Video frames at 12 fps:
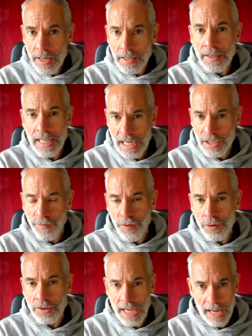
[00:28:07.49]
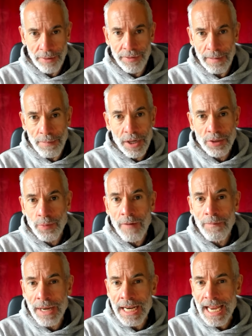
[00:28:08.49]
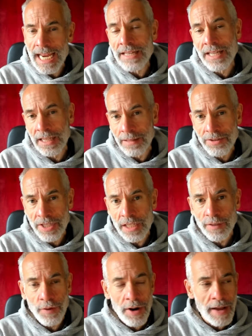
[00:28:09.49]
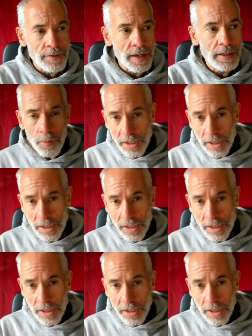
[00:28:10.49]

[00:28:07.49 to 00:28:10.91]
that these foods are healthy because we've been eating them since forever.